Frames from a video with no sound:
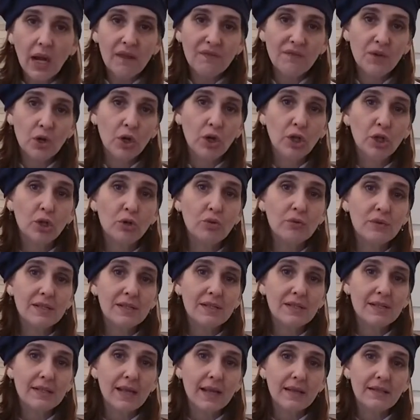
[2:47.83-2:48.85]
if you're gluten
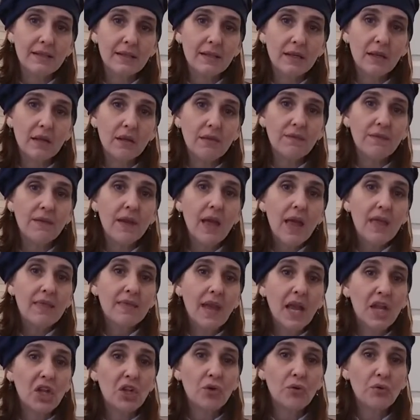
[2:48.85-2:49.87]
sensitive
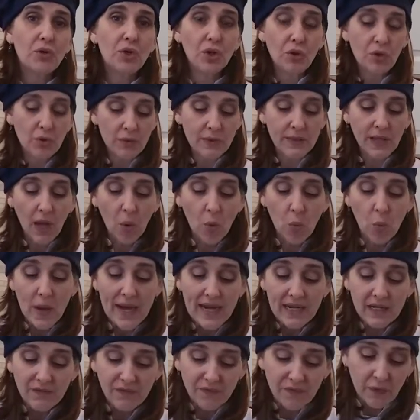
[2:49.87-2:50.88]
that you use a
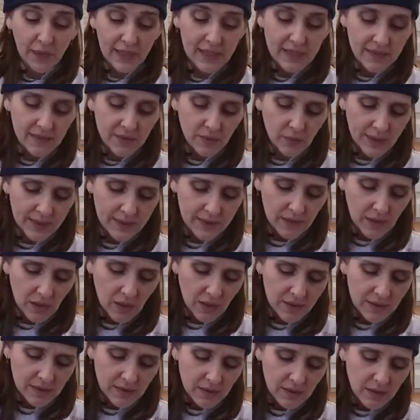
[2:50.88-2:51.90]
wheat-free soy
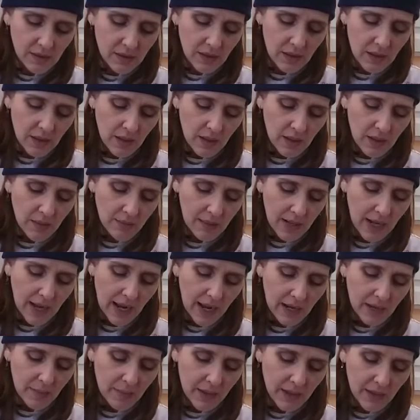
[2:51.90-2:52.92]
sauce. I'm going to
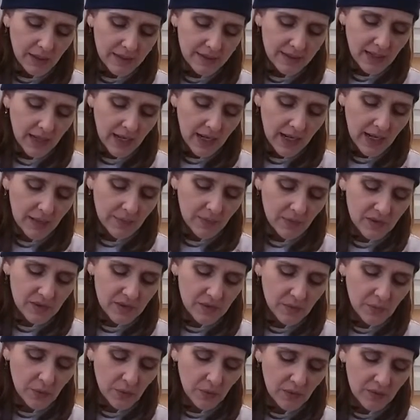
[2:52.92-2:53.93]
add about a
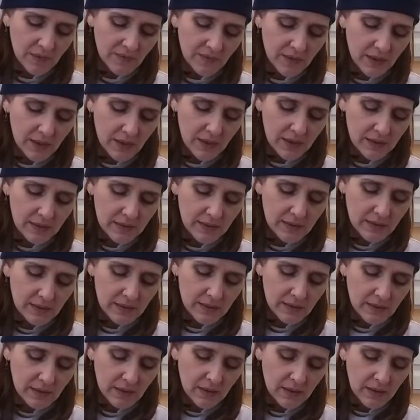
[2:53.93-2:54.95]
tablespoon of
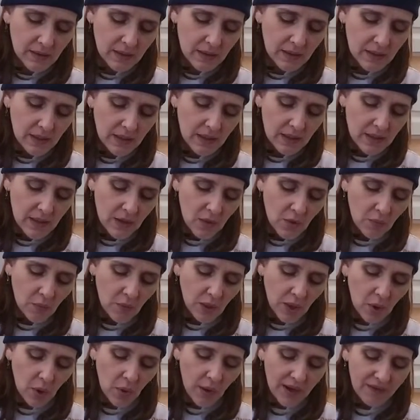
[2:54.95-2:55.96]
this.
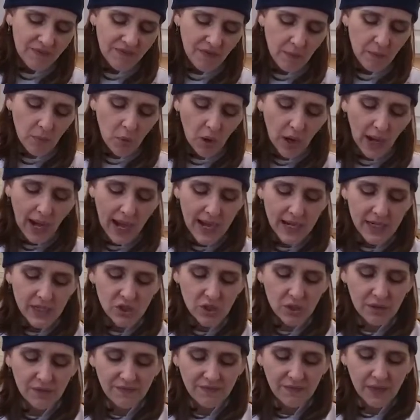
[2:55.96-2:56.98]
We're going for more
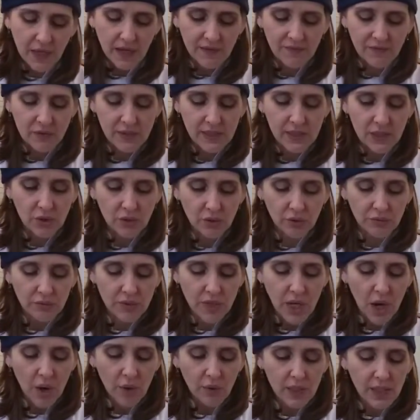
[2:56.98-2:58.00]
Asian flavors, and you'll
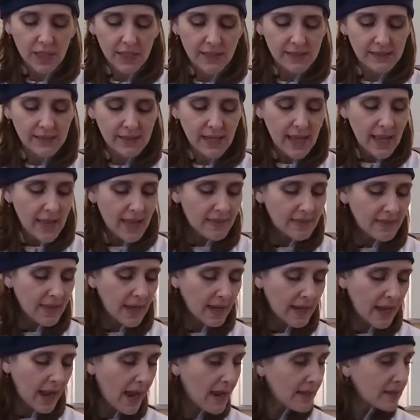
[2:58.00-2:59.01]
notice
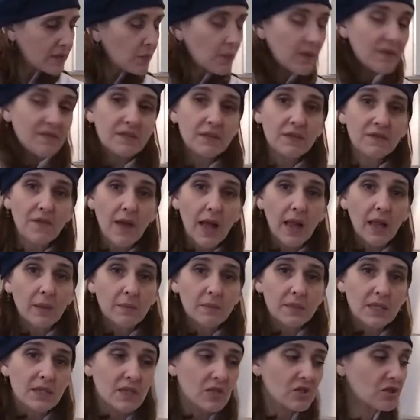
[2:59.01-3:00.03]
that as we've
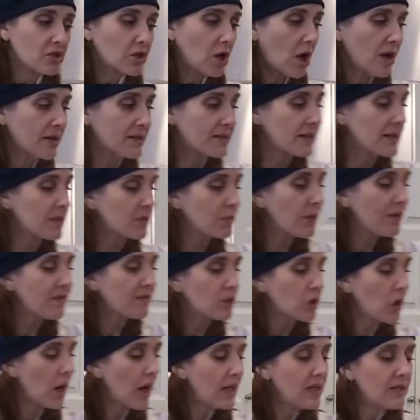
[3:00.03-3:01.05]
developed the sauces, we've
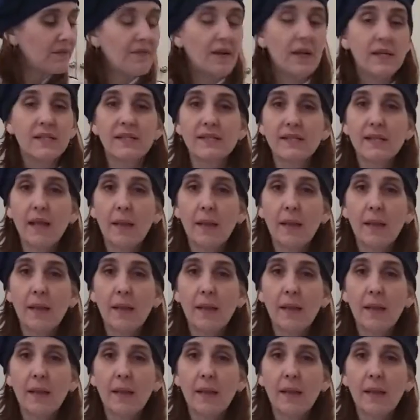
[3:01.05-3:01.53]
tried to find